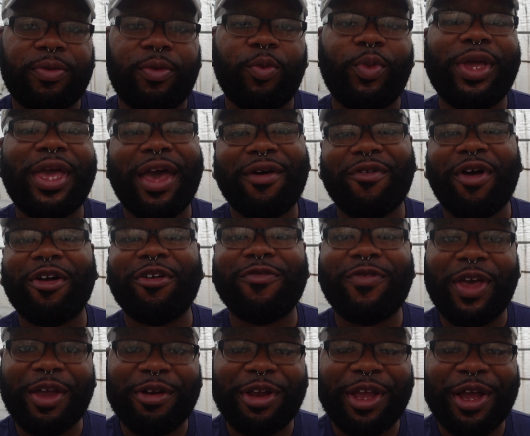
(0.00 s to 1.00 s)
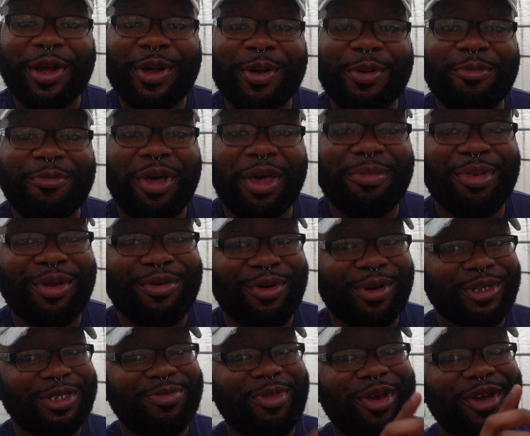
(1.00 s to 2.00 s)
we have our very own baby
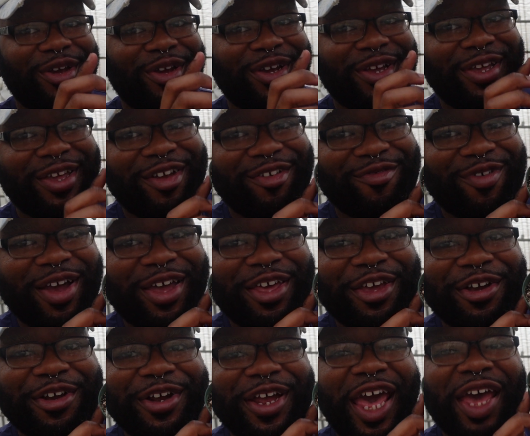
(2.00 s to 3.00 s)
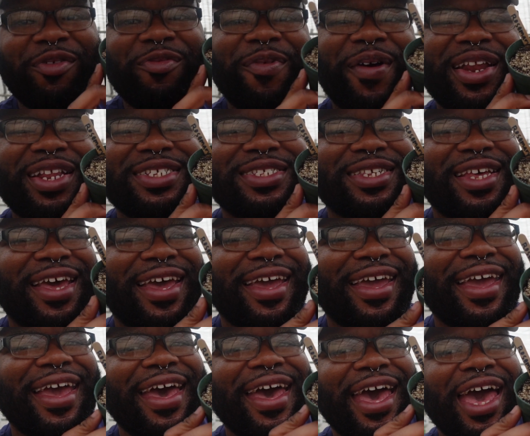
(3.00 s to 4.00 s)
rosemary right here. Everybody
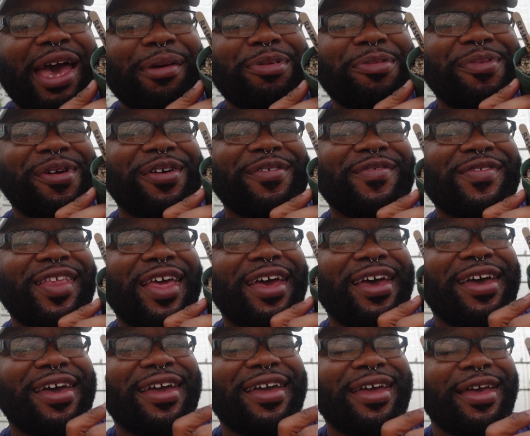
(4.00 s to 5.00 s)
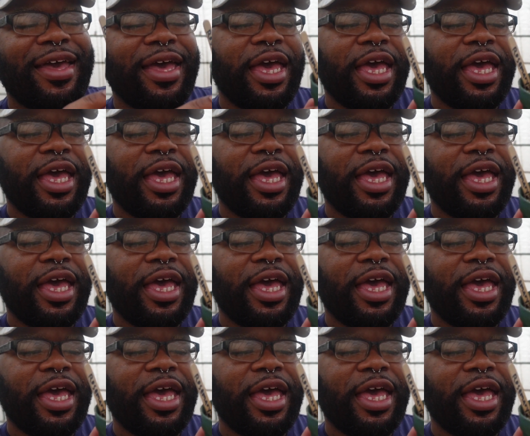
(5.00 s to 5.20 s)
say happy birthday.